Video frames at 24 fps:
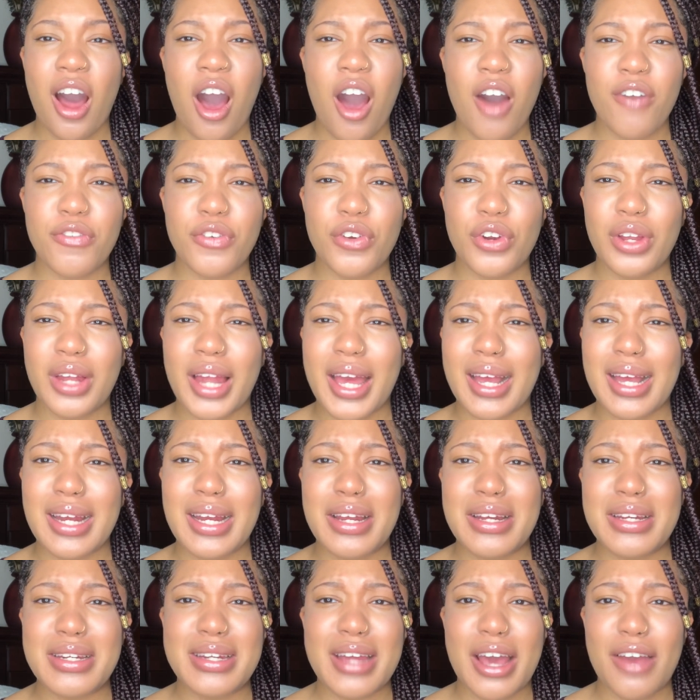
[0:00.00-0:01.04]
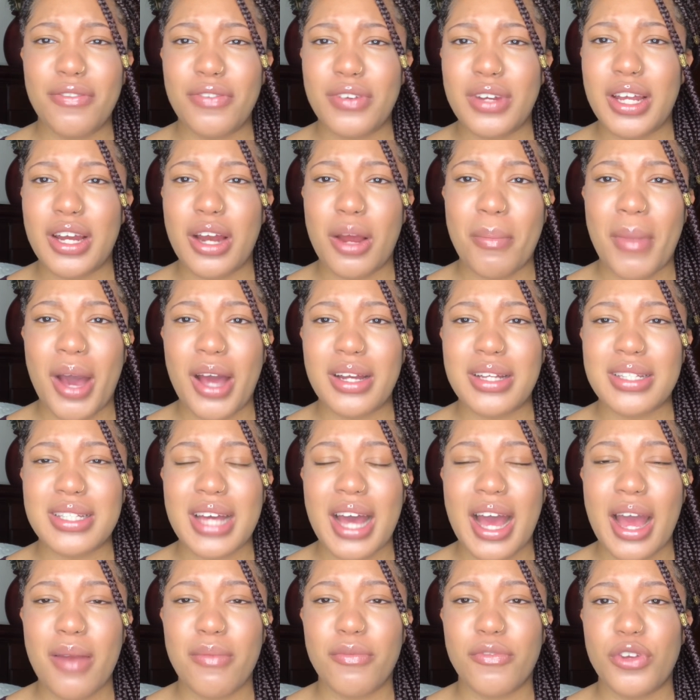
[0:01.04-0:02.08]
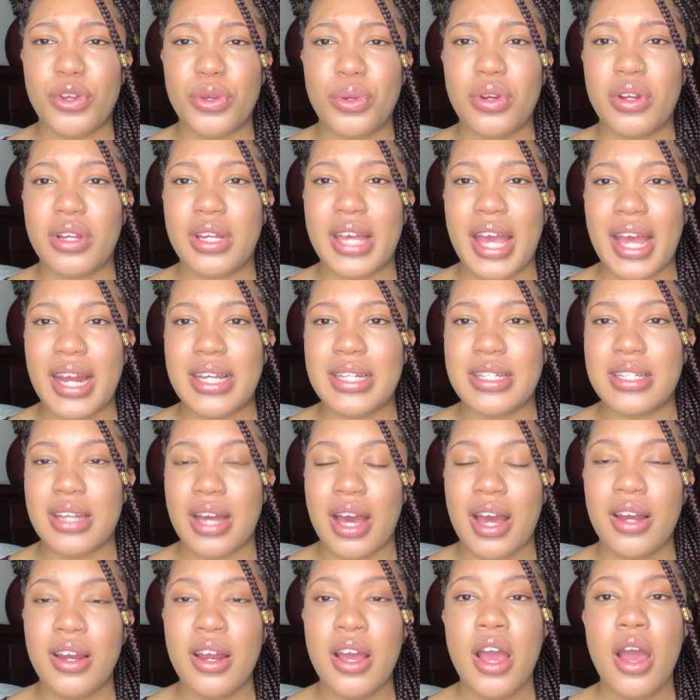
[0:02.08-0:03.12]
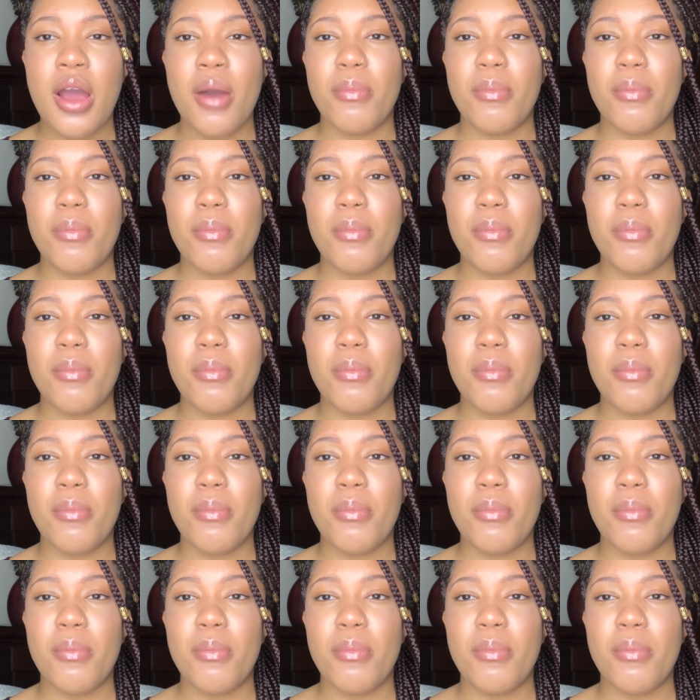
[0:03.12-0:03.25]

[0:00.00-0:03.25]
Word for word: offer like an indefinite amount of time for you to get it done,